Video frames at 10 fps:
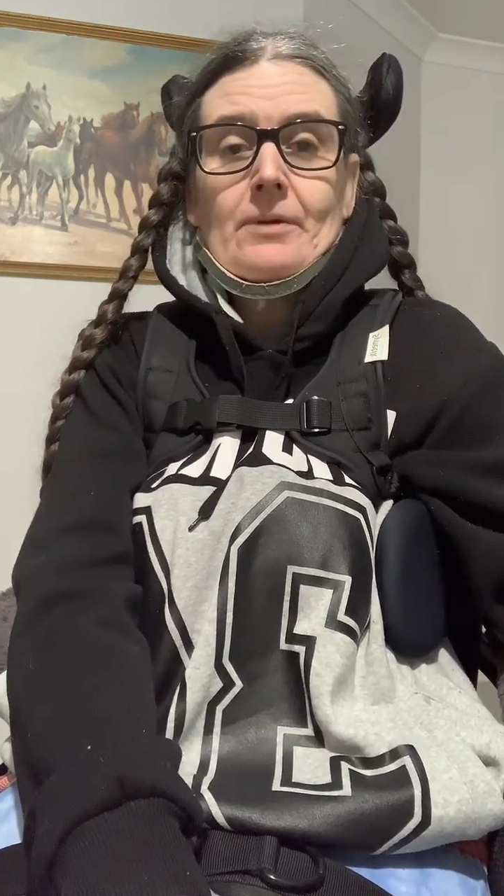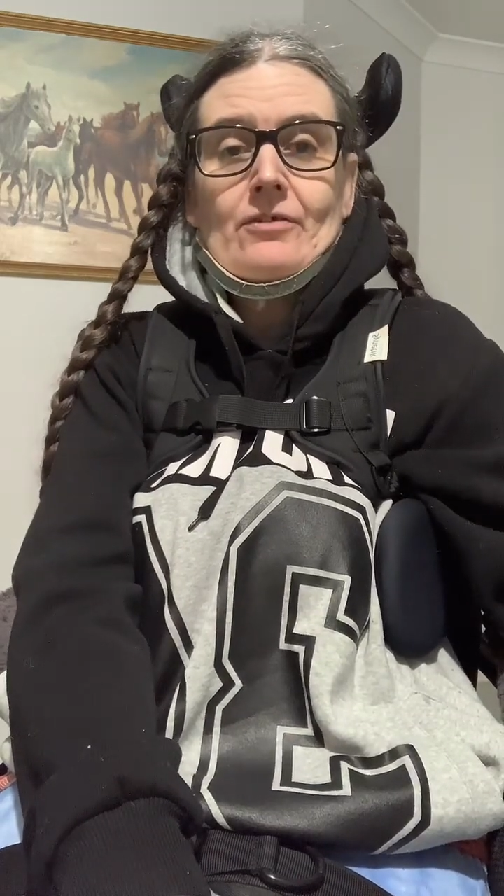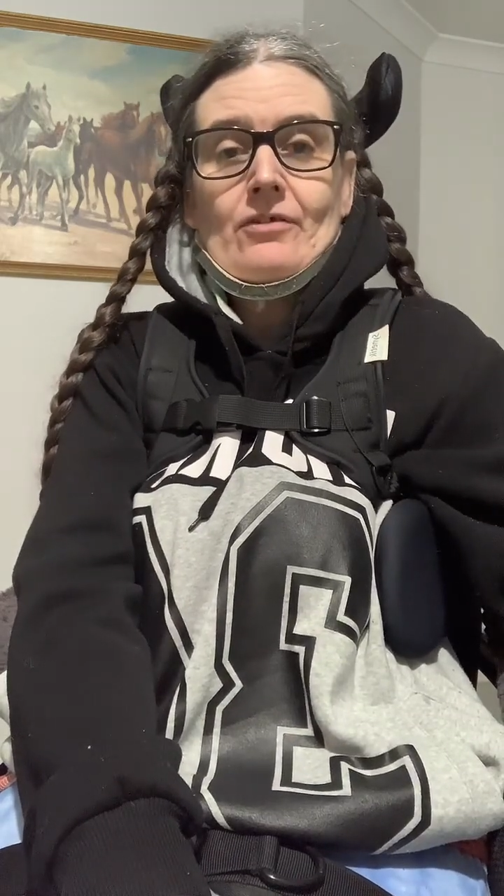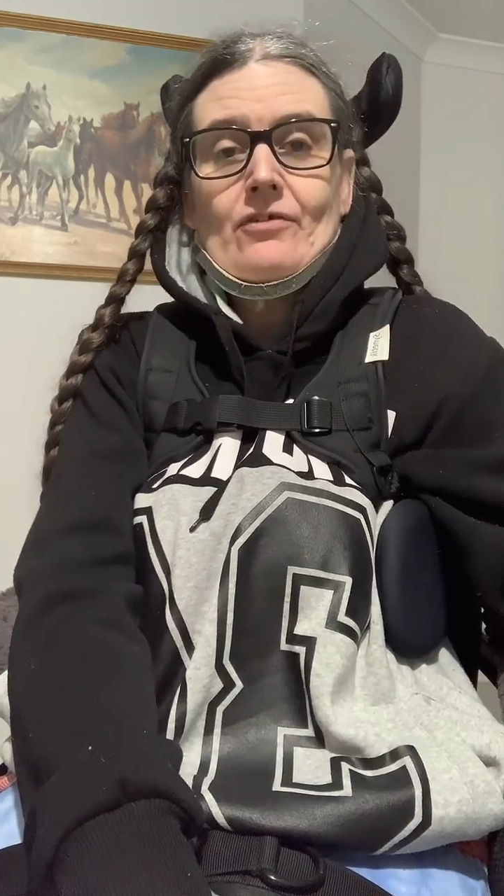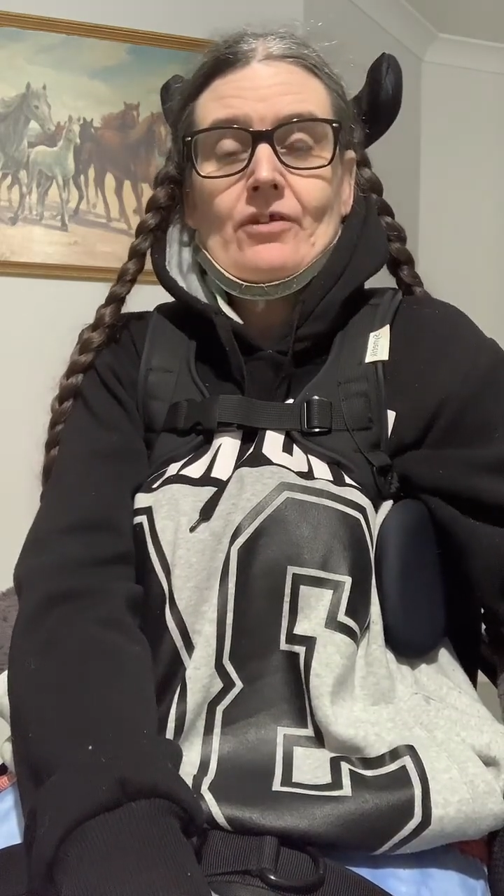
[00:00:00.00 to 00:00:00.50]
But
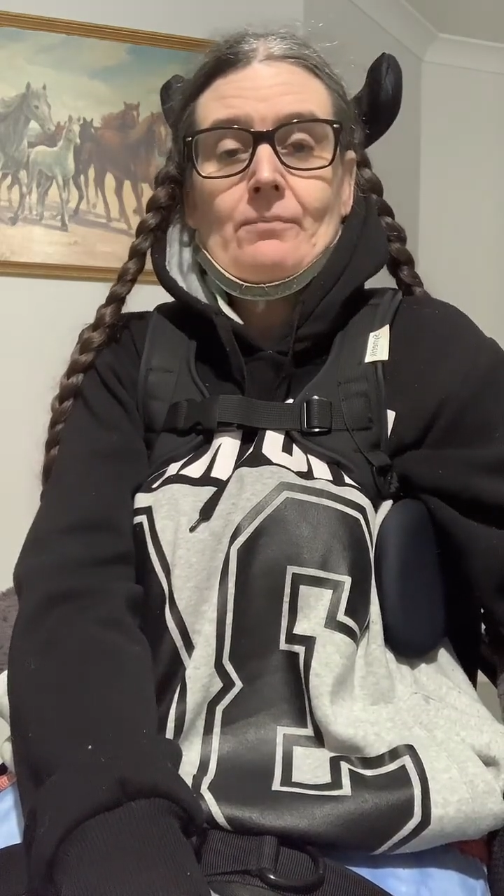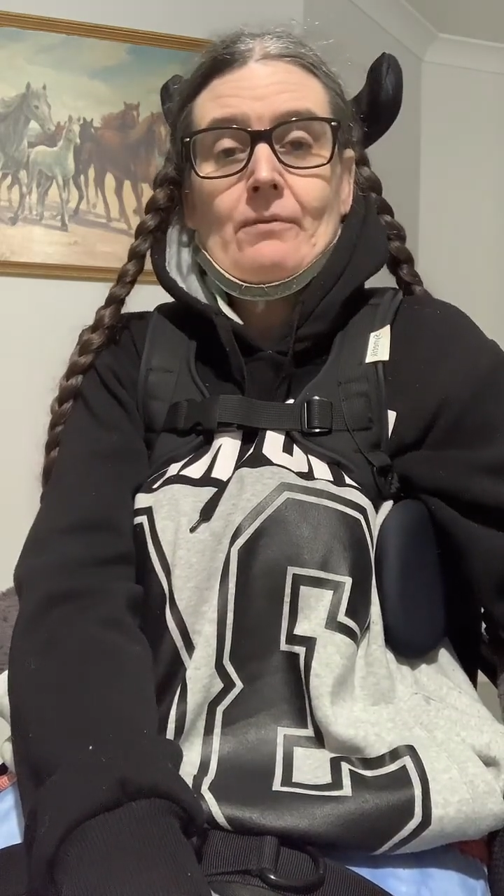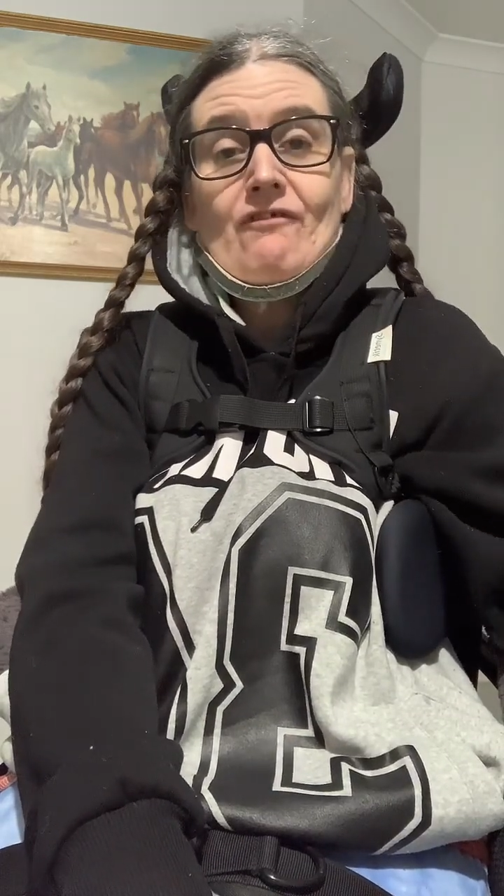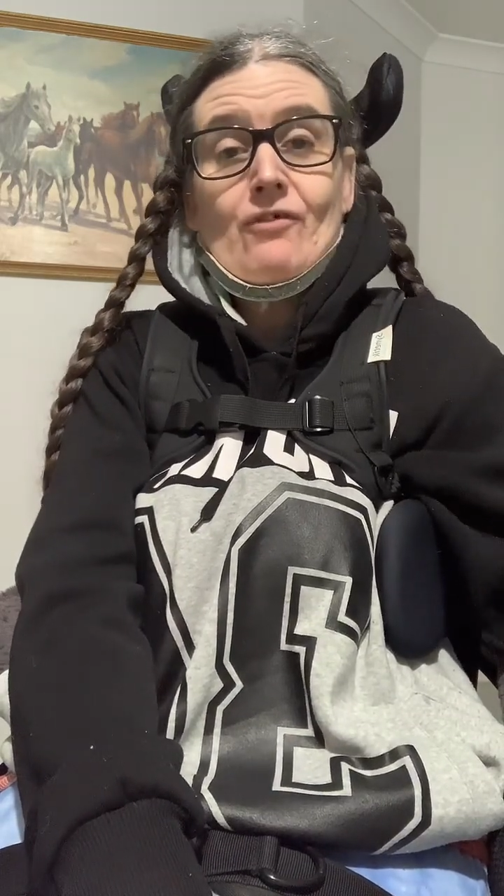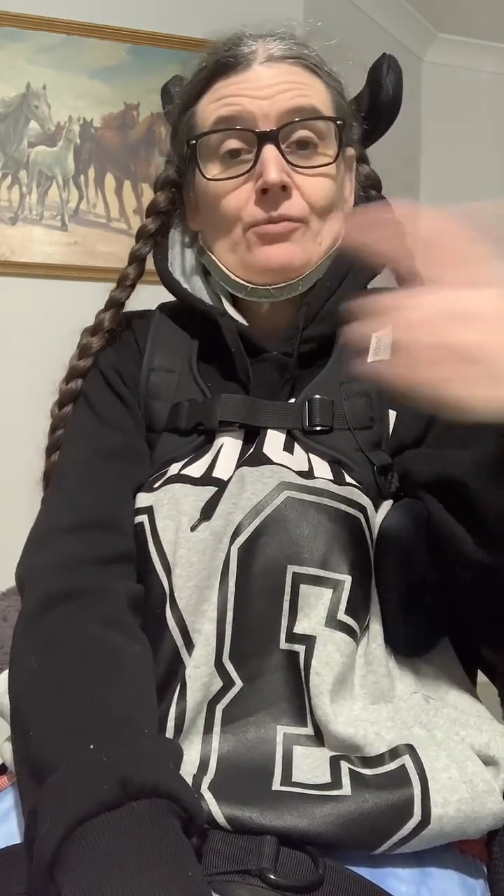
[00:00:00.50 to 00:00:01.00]
as I said
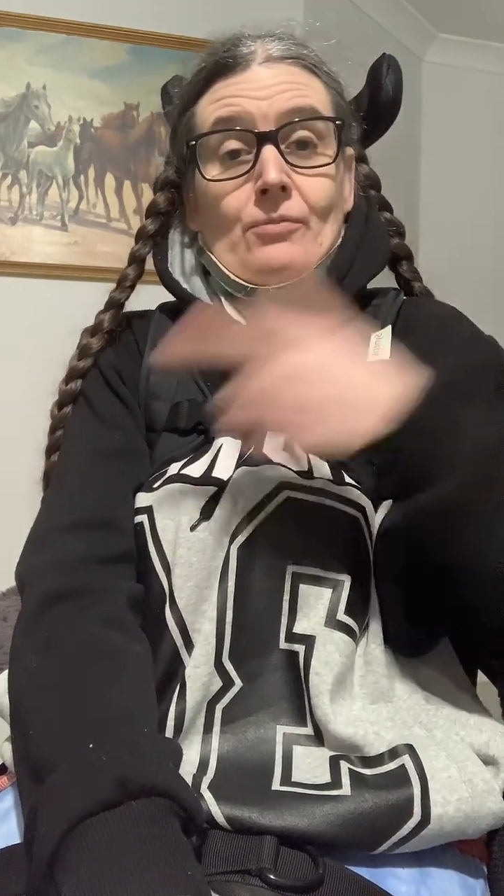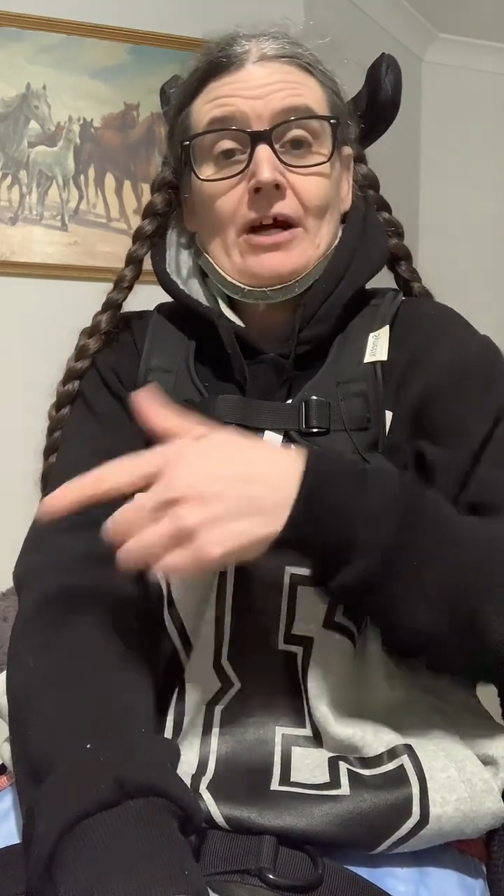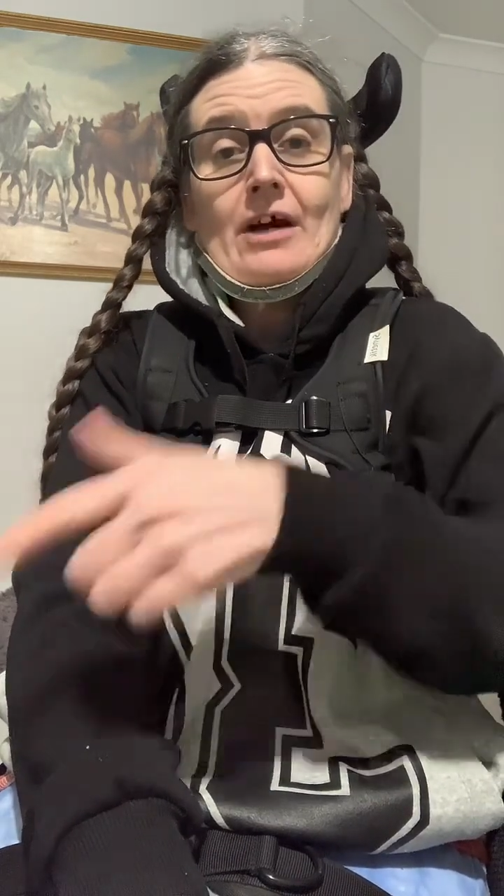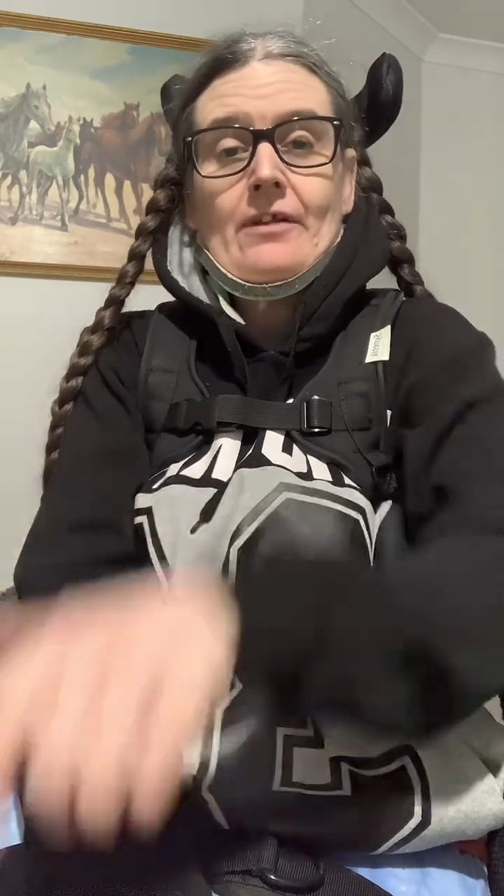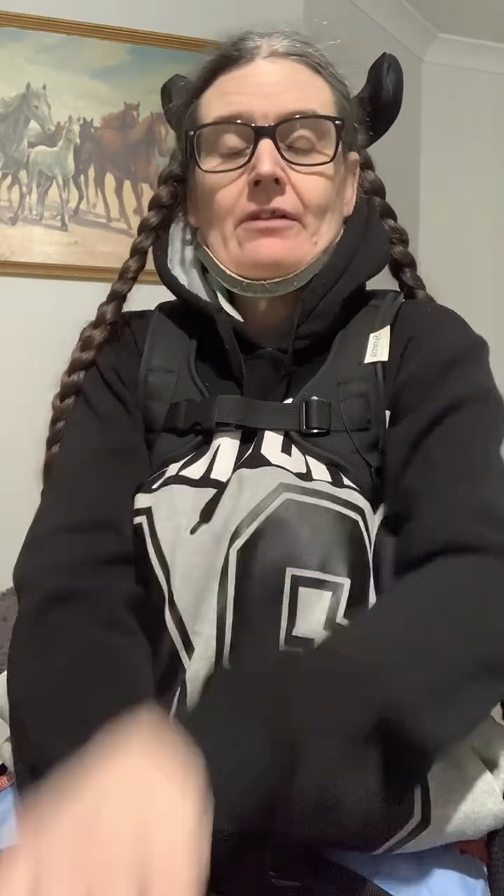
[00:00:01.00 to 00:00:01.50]
before, in
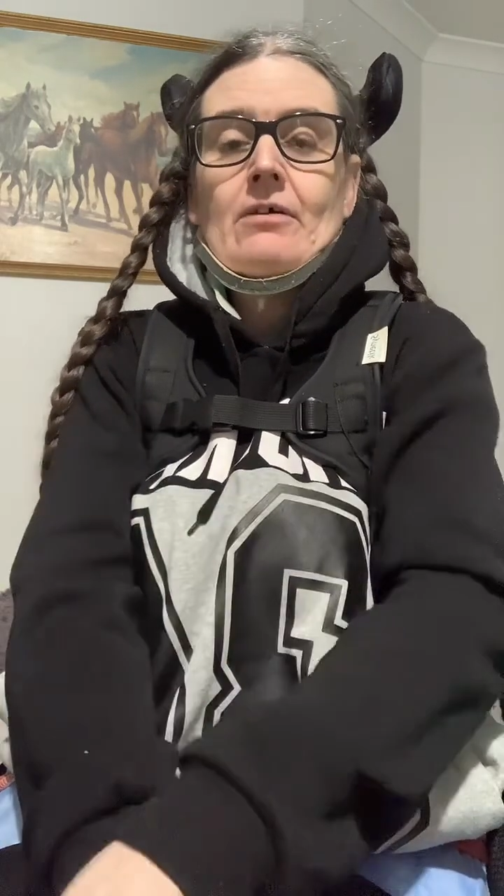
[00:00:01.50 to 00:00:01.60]
my other